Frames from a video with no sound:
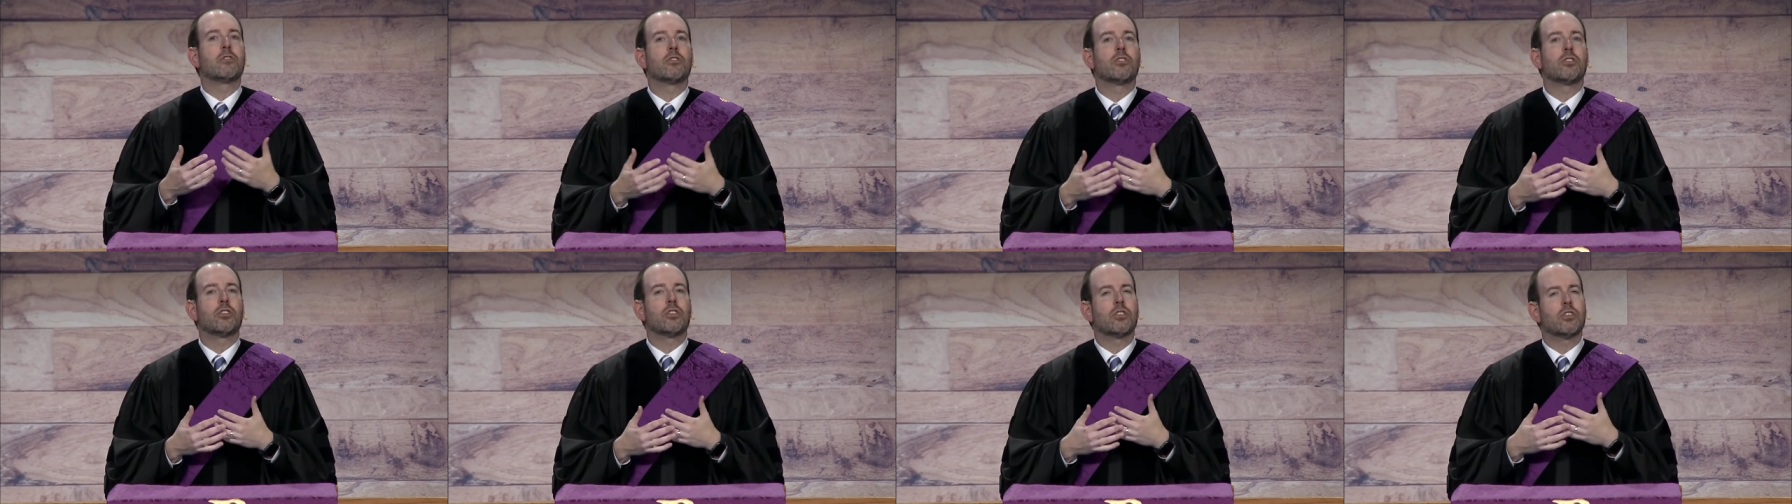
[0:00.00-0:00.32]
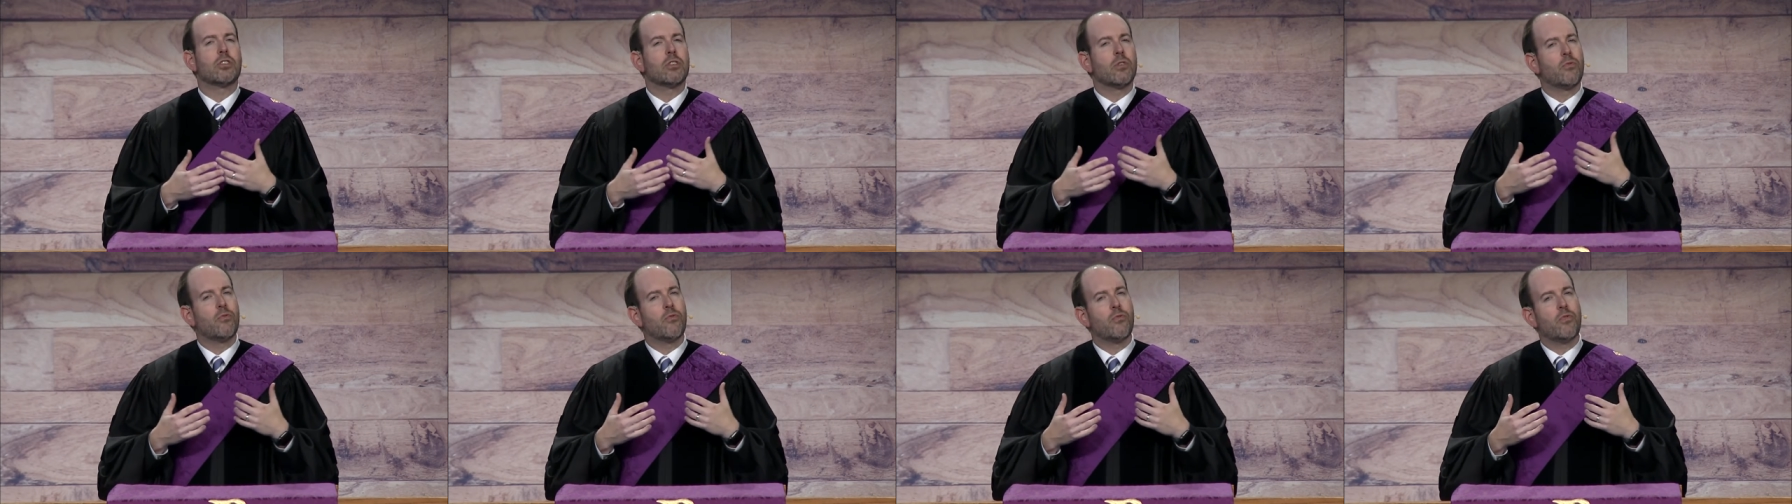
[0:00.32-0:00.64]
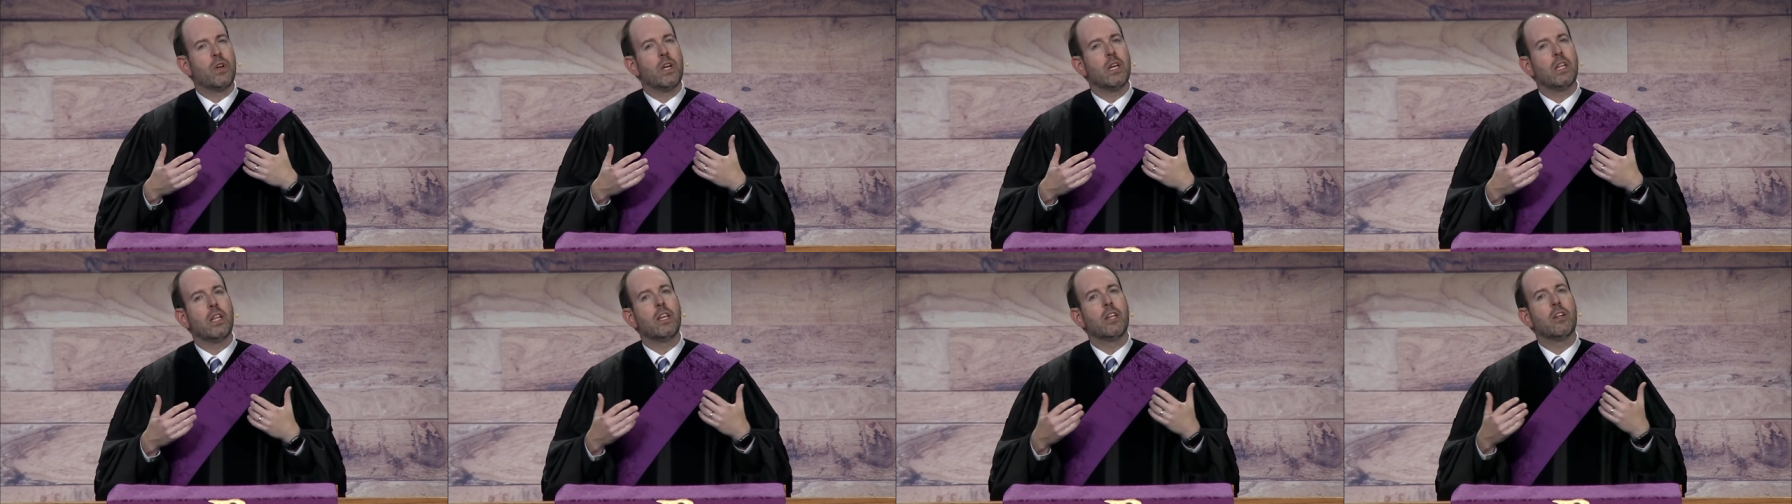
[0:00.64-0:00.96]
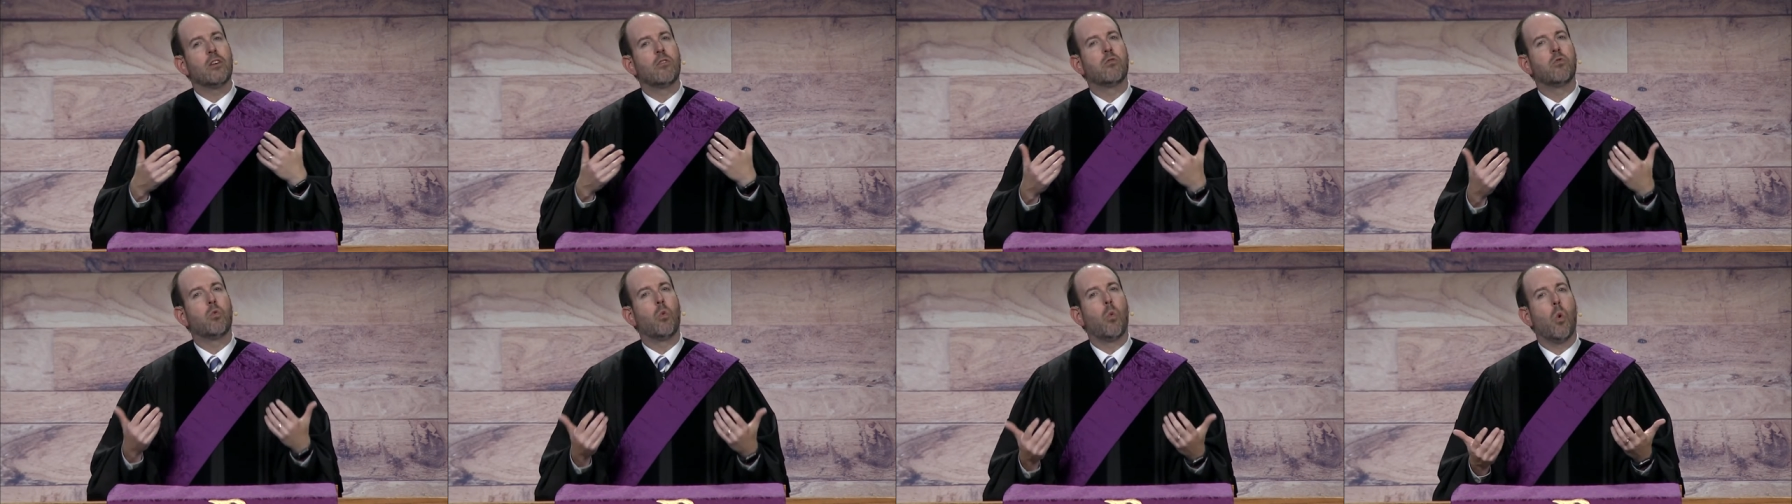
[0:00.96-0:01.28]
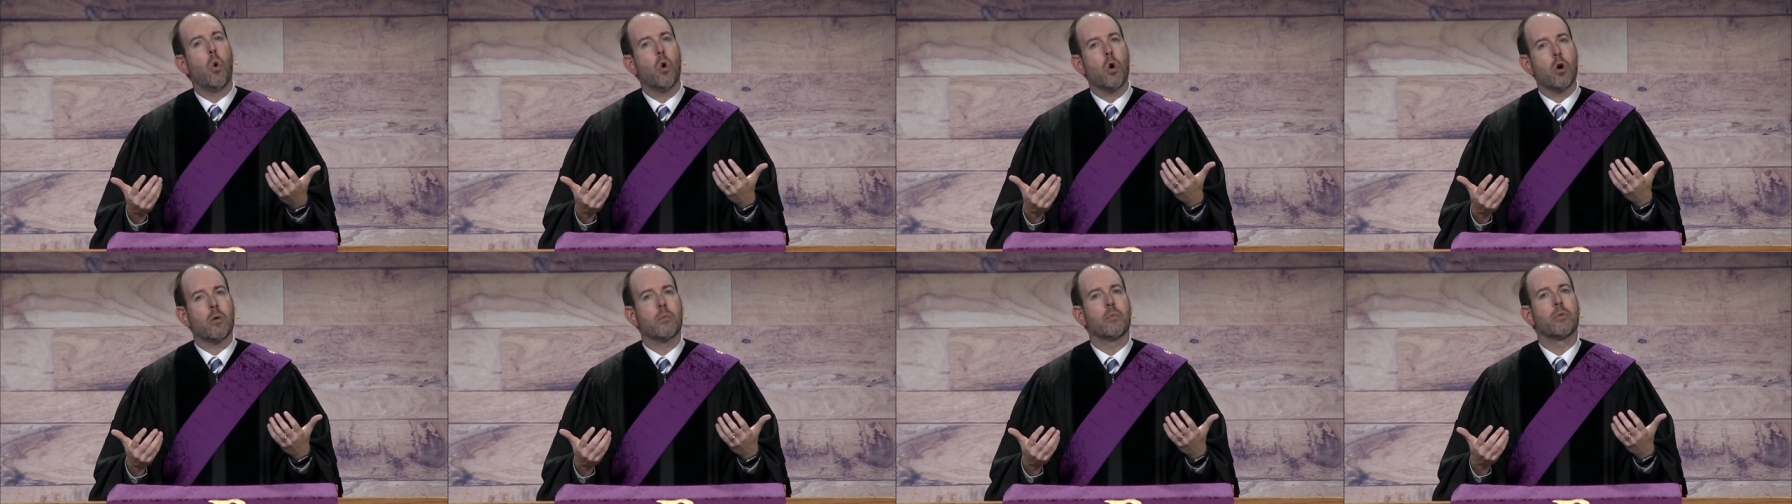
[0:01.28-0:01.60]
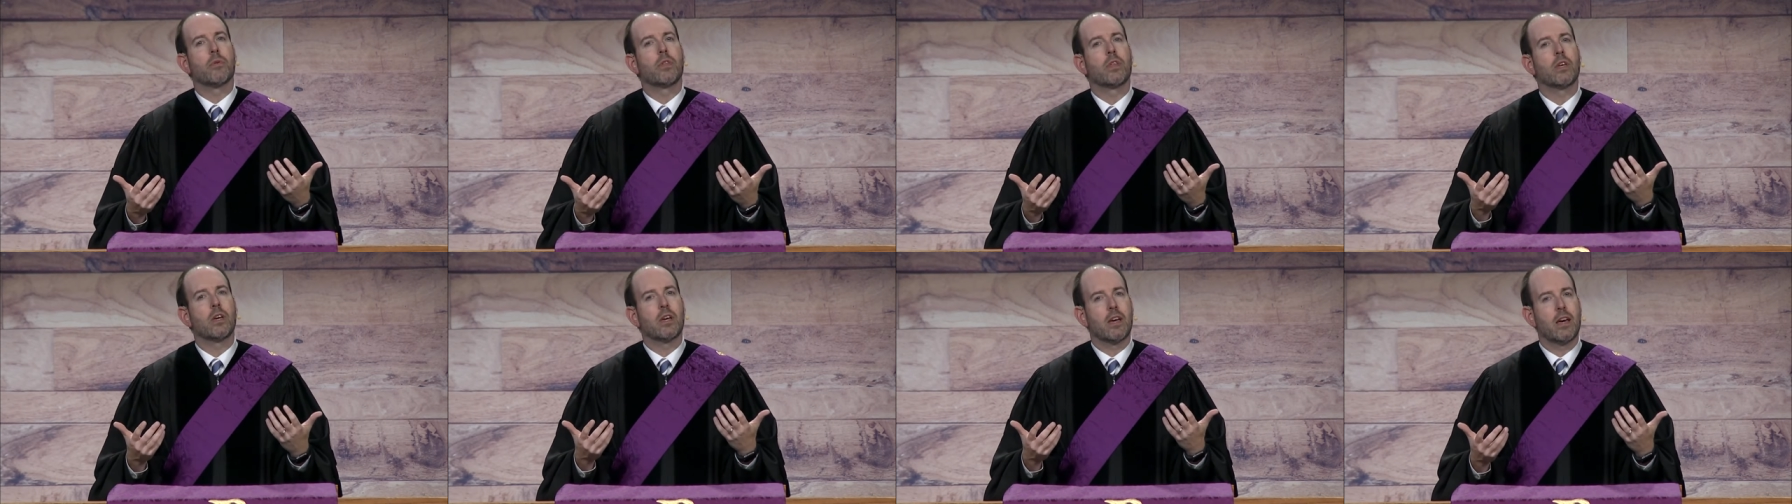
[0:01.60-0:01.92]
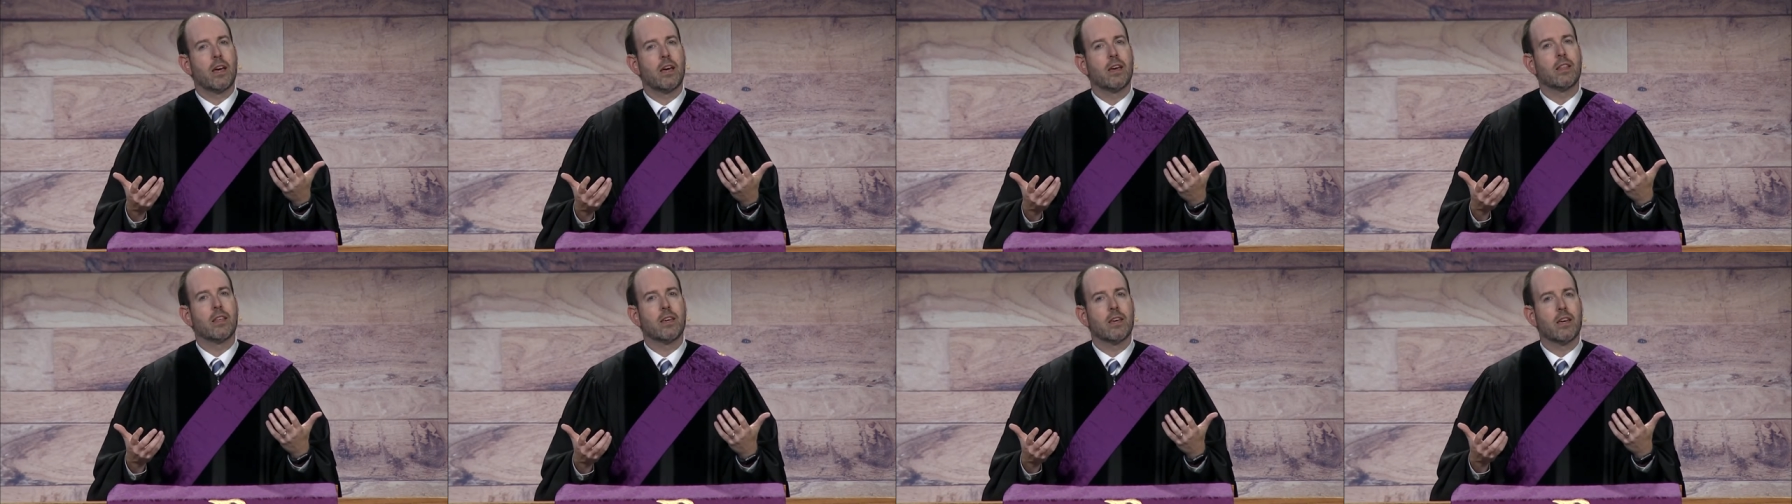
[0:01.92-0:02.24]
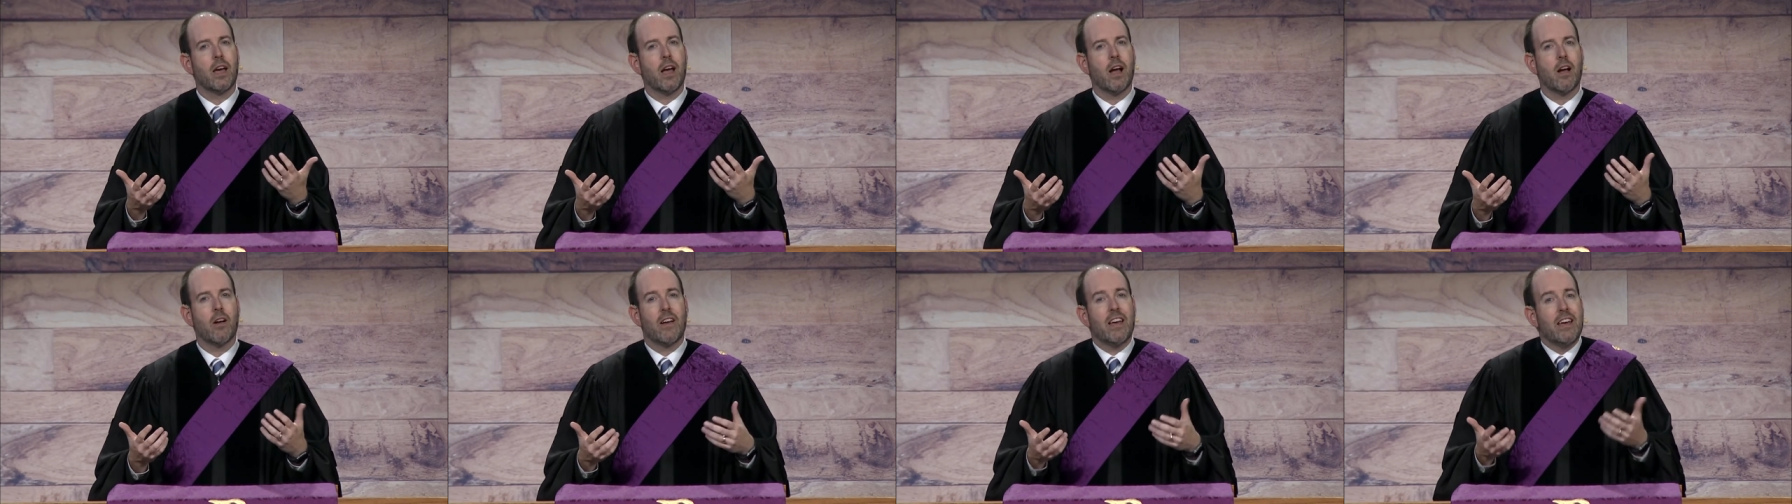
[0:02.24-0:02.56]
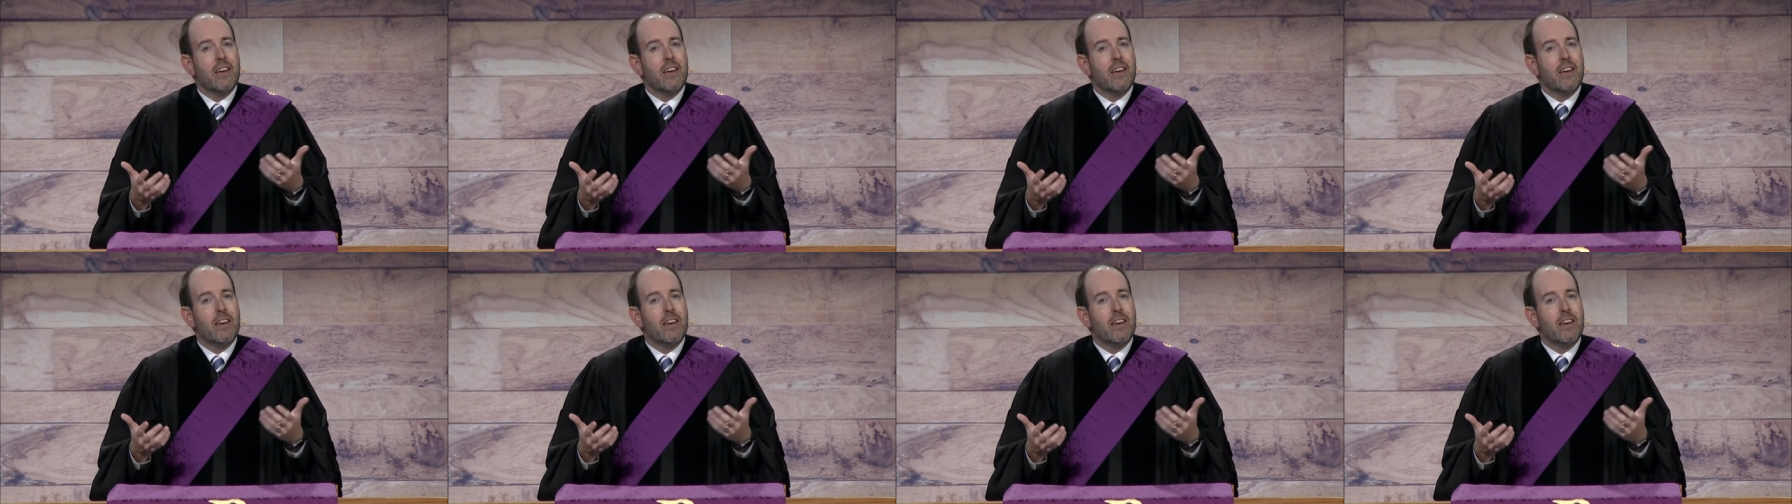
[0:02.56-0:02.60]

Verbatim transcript: there's just a feeling of warmth in the air.